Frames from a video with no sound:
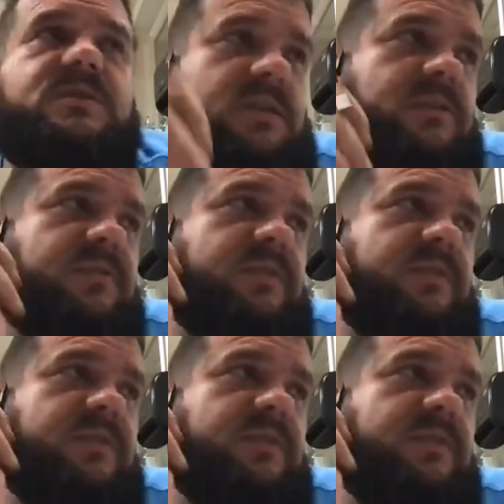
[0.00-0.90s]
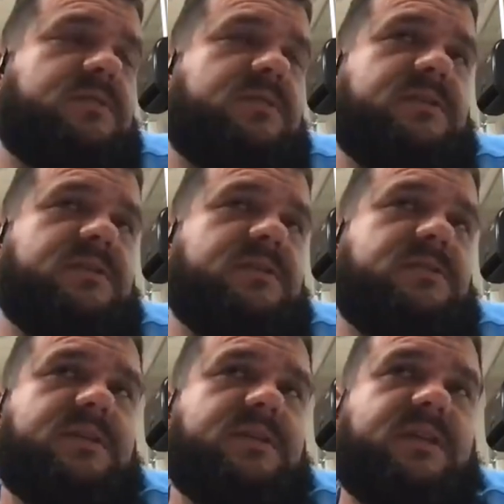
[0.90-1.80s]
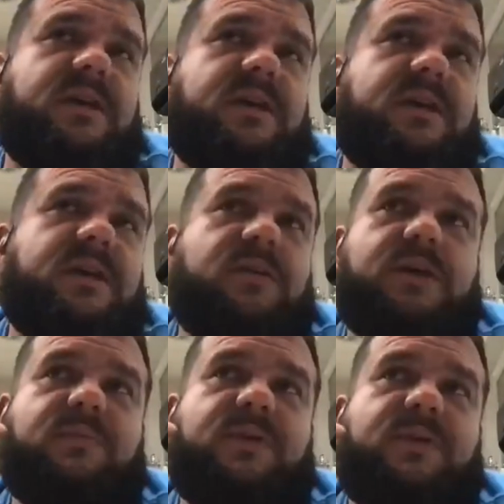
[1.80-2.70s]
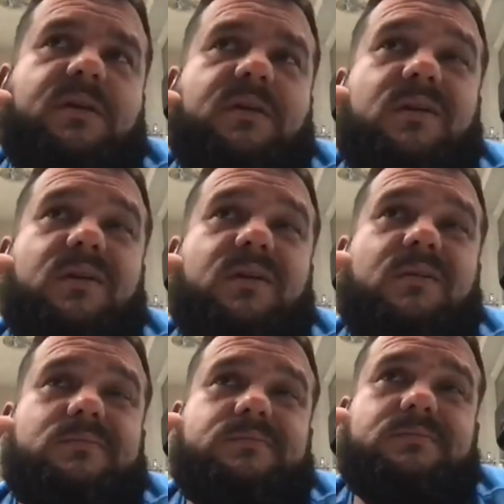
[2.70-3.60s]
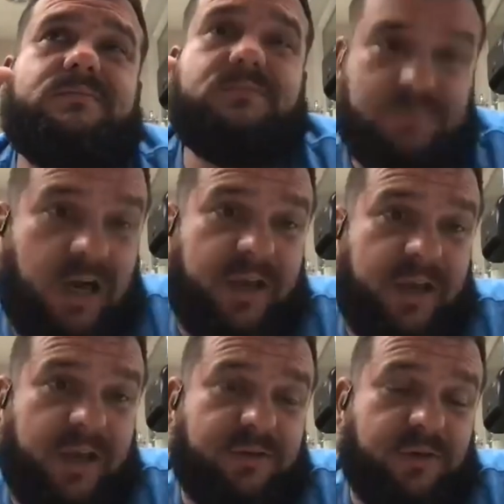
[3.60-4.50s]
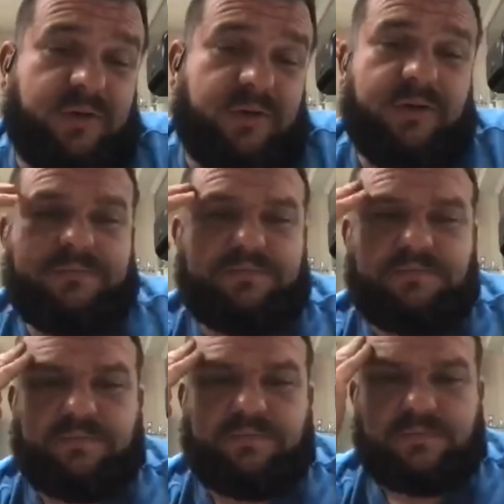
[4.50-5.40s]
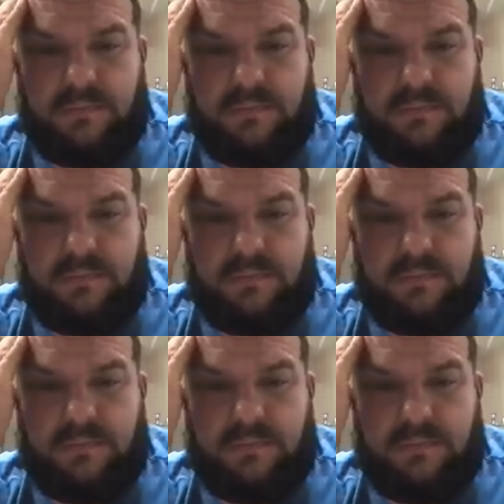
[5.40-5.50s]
assisted livings, and things like that are going to be pretty high in your career.